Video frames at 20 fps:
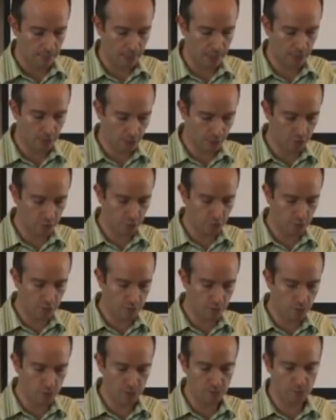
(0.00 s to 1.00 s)
In our view,
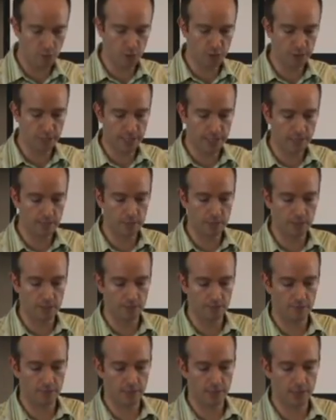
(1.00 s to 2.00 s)
the most important element
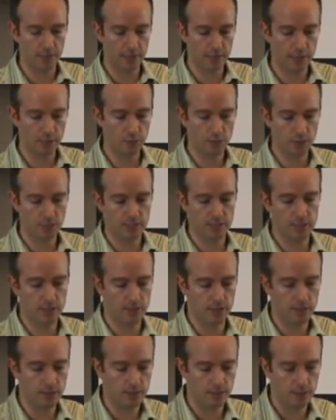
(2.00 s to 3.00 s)
of network
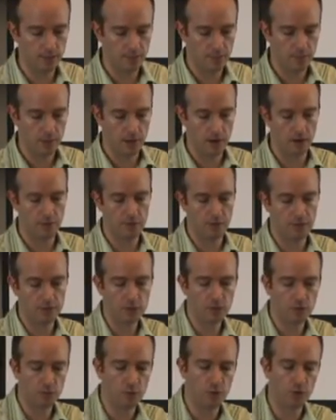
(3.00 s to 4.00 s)
design, however,
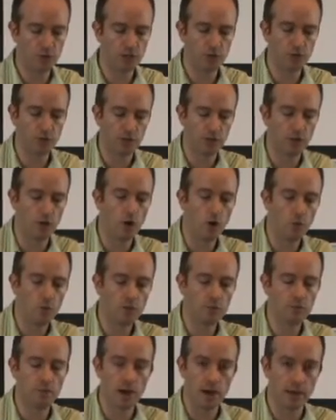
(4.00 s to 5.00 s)
is to approach it with an
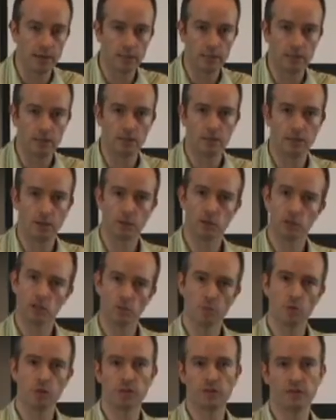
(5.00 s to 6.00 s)
open mind. There are
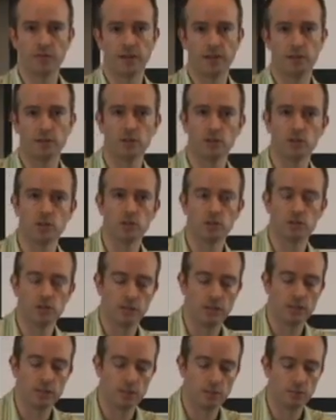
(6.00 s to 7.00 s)
some good advantages
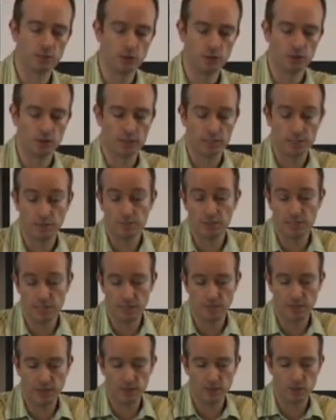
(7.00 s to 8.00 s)
and some
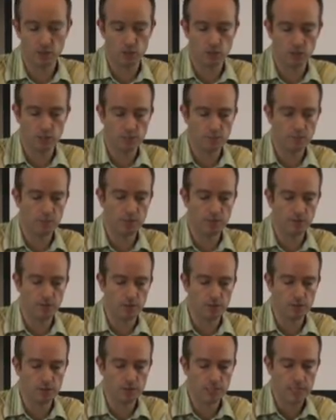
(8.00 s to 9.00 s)
disadvantages and
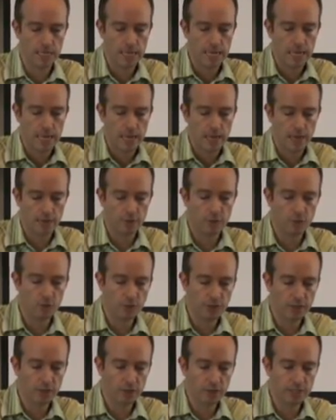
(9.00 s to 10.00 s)
pitfalls. If you
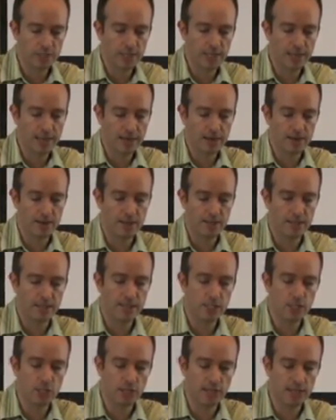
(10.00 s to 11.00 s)
rigorously analyze
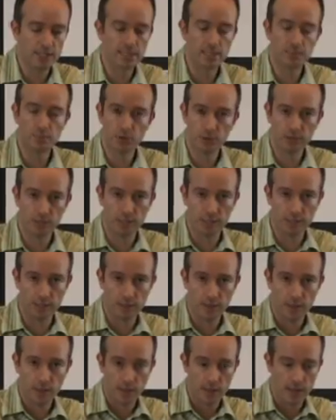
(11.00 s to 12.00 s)
each case separately
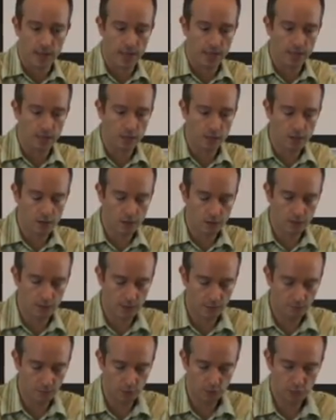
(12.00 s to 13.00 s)
and
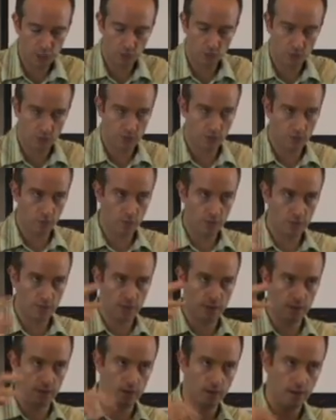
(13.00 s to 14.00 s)
not approach it with
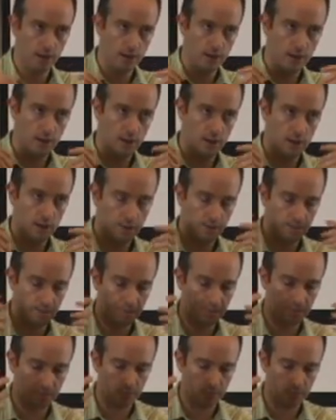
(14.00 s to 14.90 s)
an